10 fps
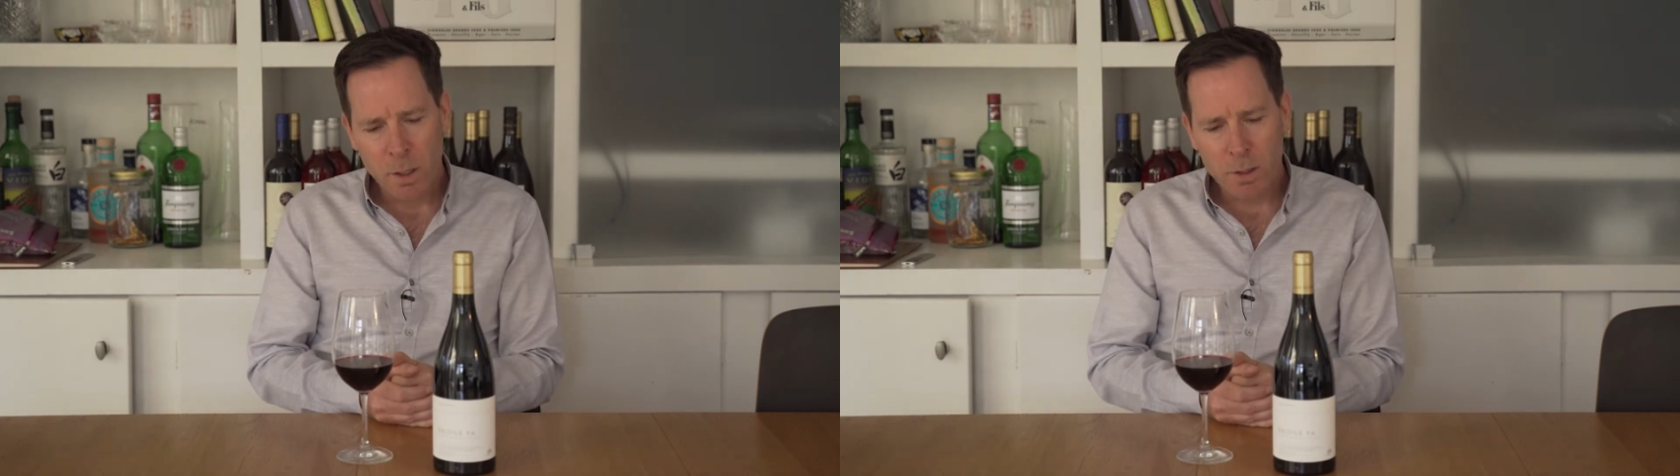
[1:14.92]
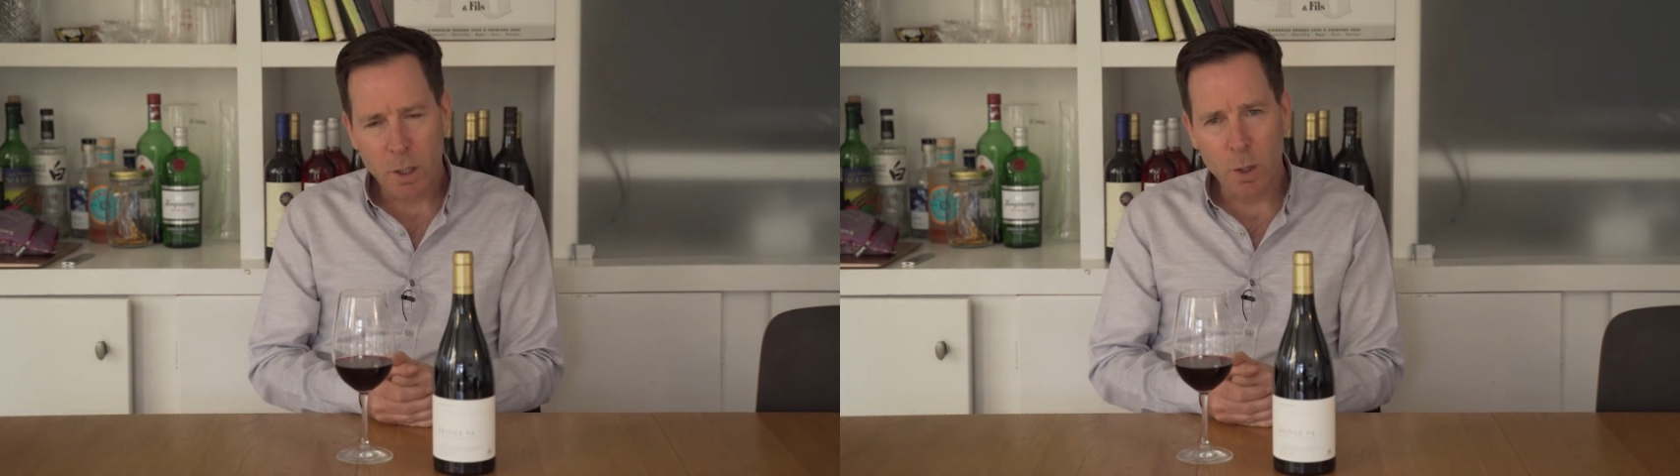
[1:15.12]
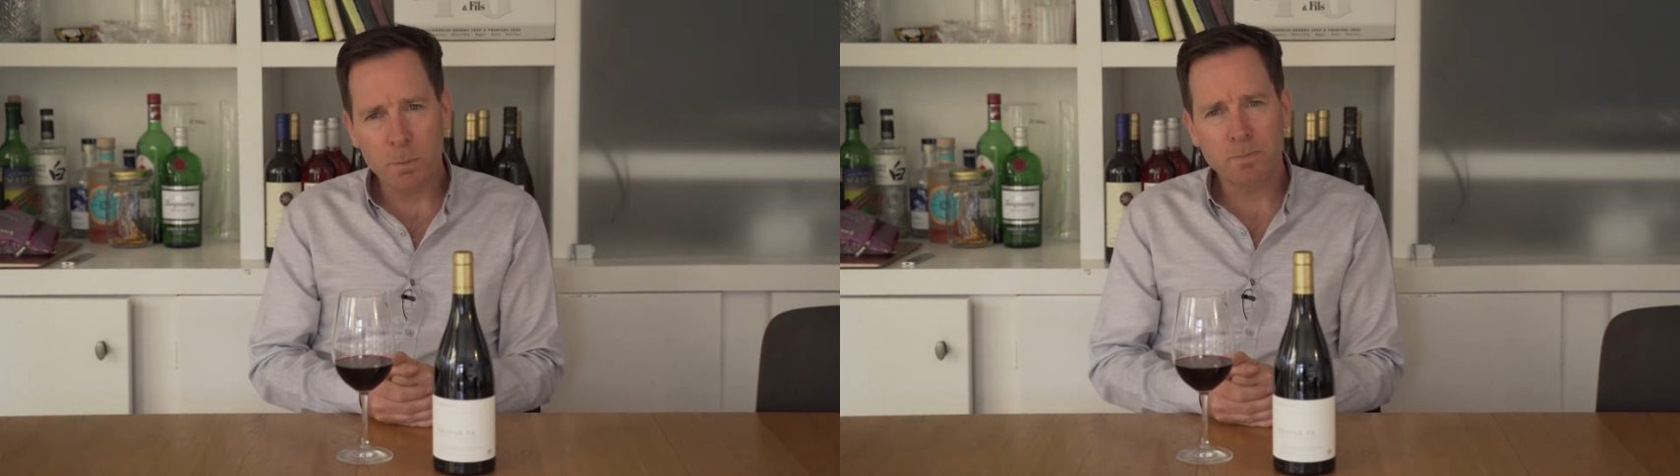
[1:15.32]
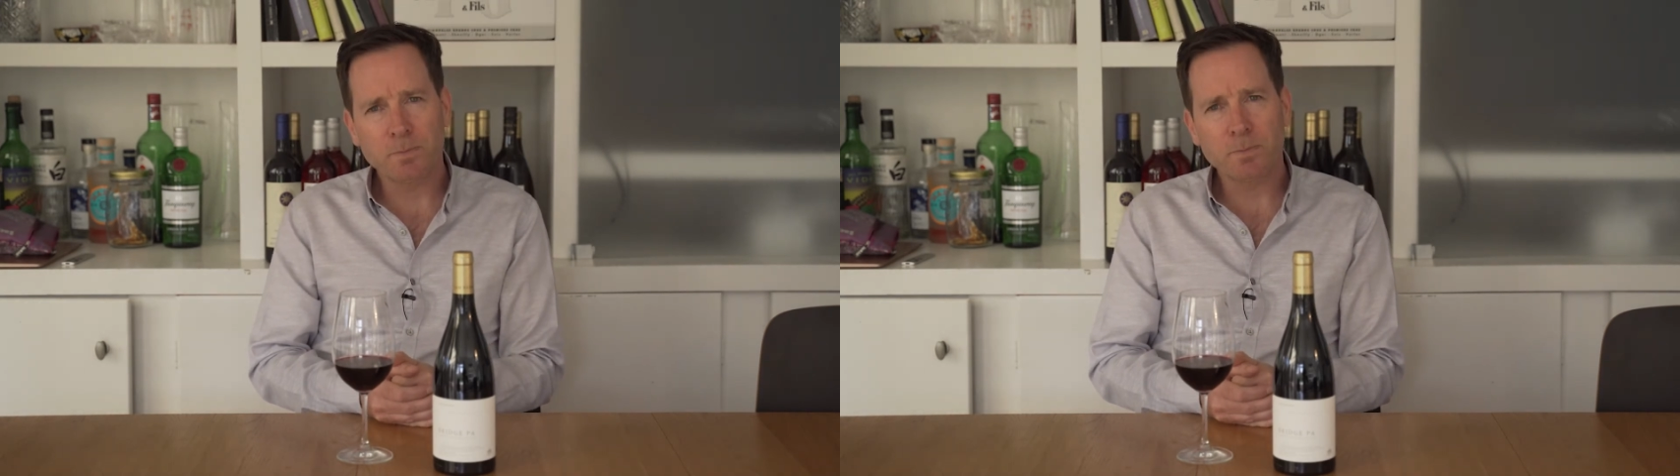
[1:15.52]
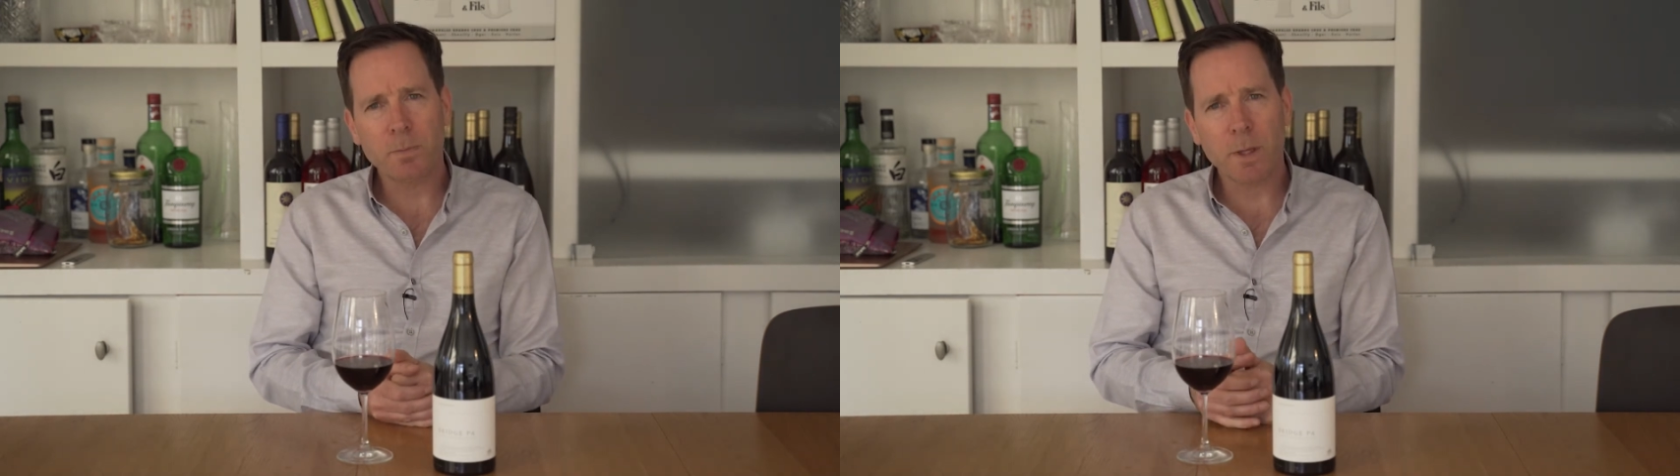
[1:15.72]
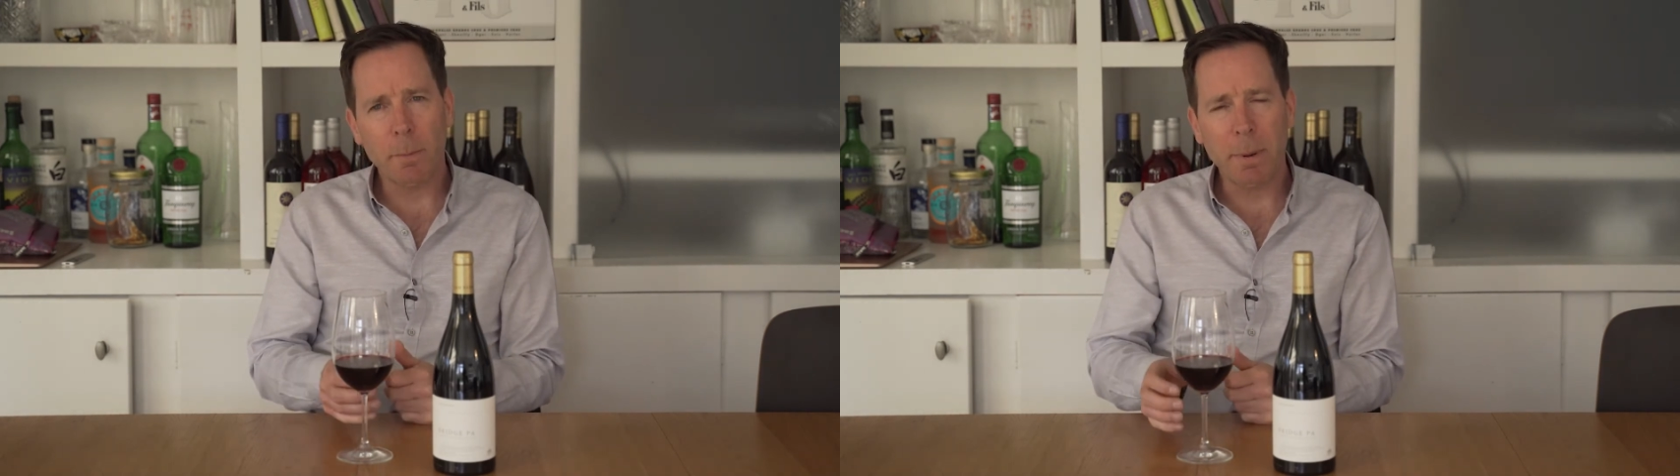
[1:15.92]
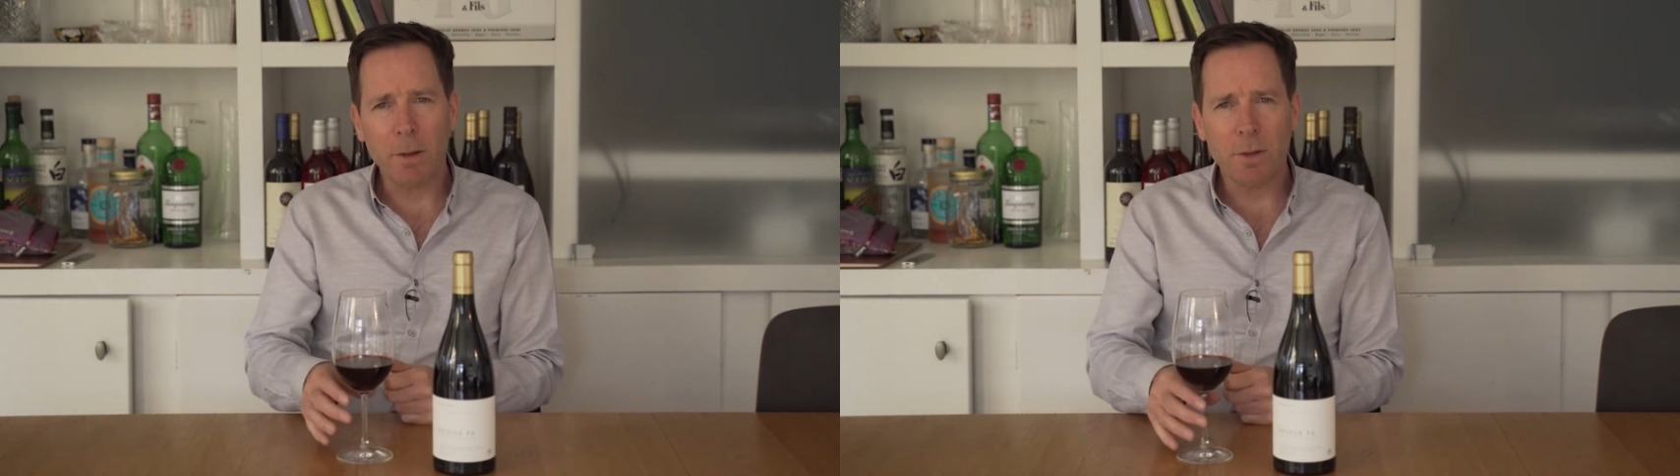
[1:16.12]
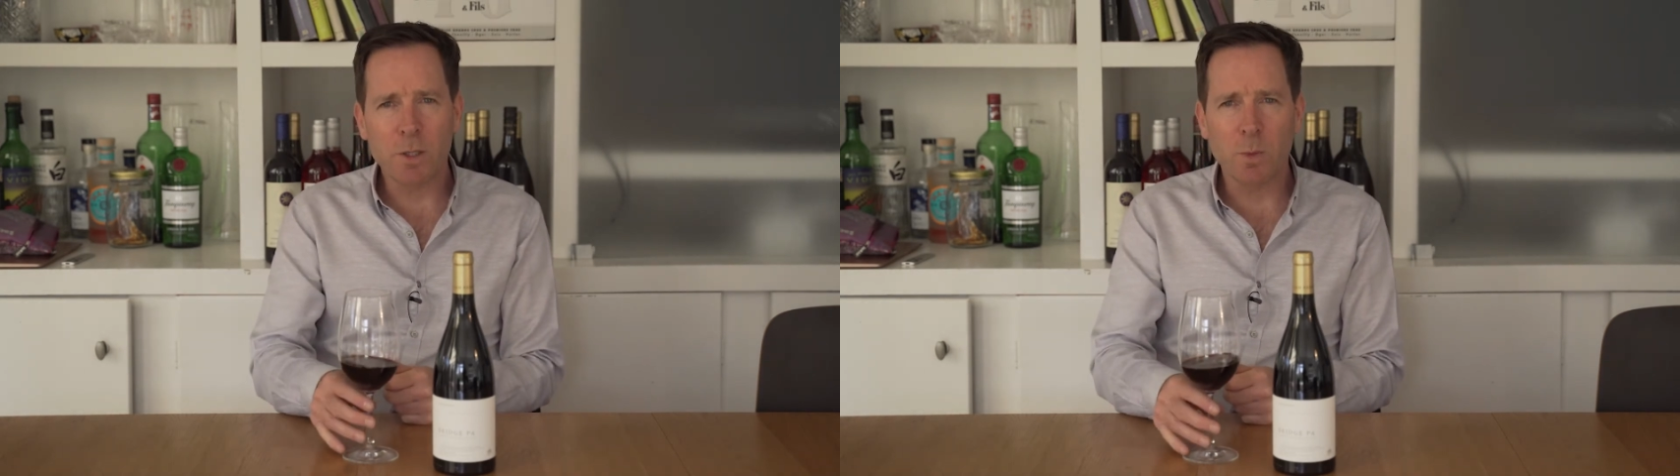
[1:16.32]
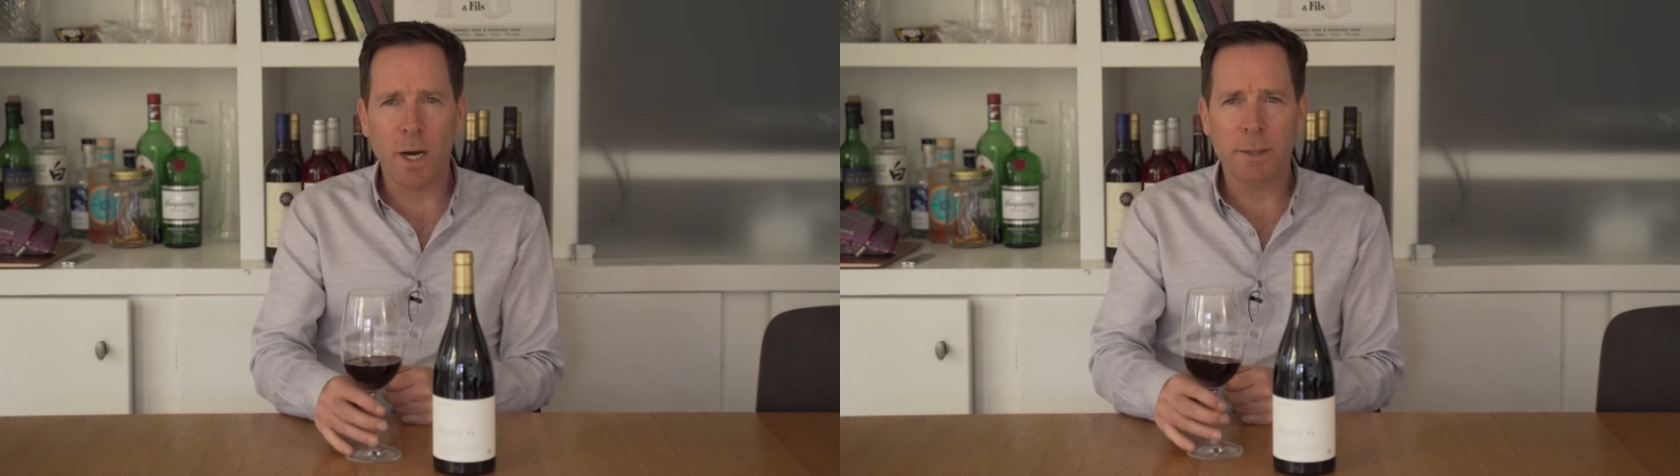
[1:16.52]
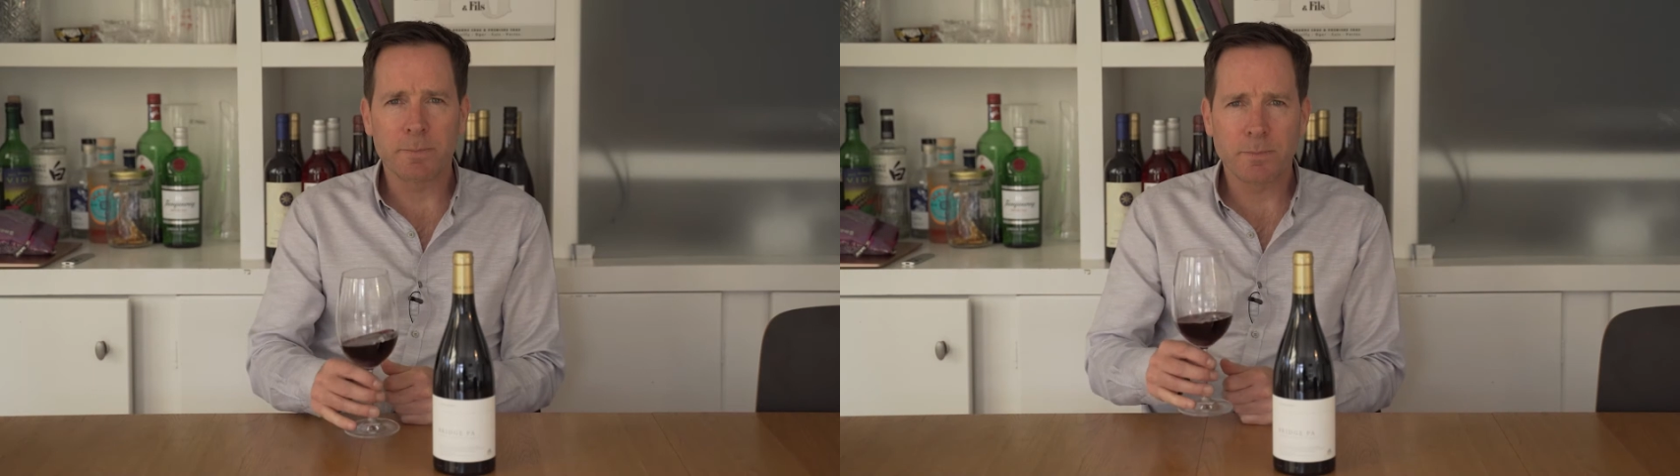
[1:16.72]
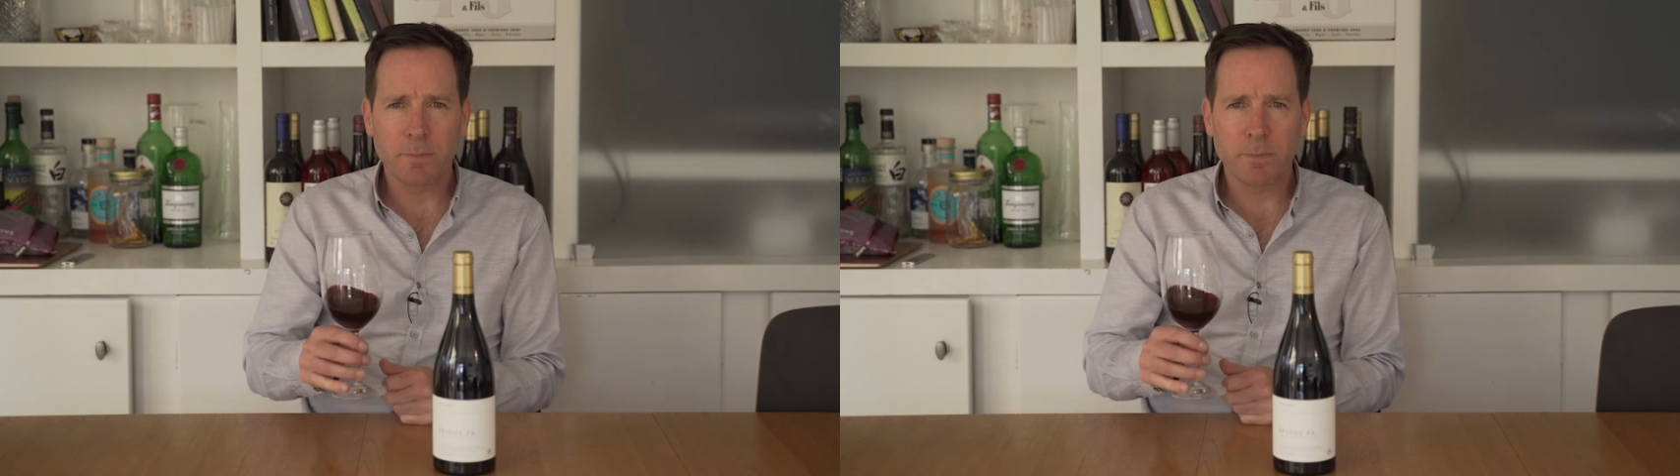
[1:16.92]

So about this wine,